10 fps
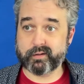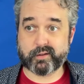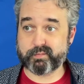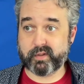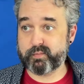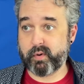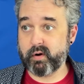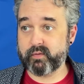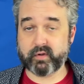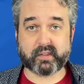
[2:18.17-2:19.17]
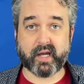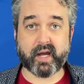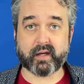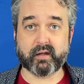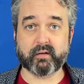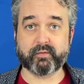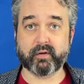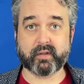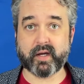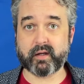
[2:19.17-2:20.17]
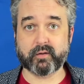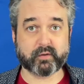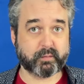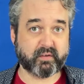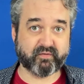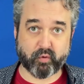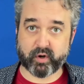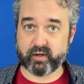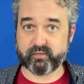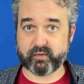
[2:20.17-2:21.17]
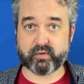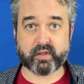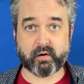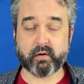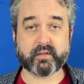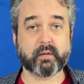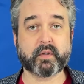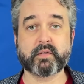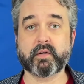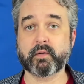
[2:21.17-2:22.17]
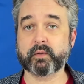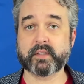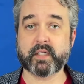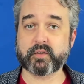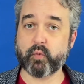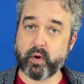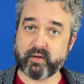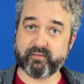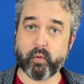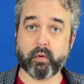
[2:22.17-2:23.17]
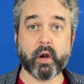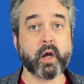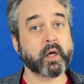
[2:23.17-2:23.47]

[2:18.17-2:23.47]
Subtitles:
It's part of her deck, and if your deck can only be 40 to 50 cards, that means you can only take 24